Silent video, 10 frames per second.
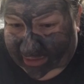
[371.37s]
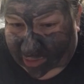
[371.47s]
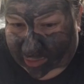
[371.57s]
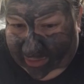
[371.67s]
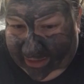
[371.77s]

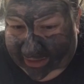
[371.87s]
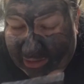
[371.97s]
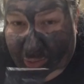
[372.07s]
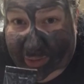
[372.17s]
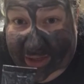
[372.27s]
little like
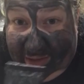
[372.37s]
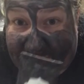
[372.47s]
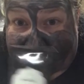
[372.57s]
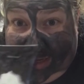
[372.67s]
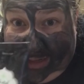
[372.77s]

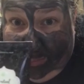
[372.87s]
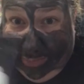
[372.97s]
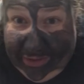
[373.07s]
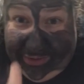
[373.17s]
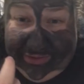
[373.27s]
oils and
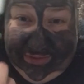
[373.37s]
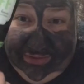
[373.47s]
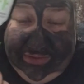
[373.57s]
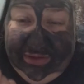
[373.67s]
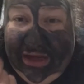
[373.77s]
butters and
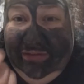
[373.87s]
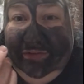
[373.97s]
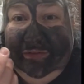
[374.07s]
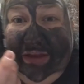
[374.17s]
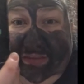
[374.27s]
stuff
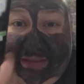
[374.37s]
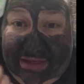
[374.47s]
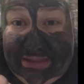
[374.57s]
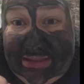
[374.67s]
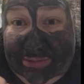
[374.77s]
in
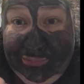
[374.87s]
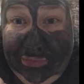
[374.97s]
this,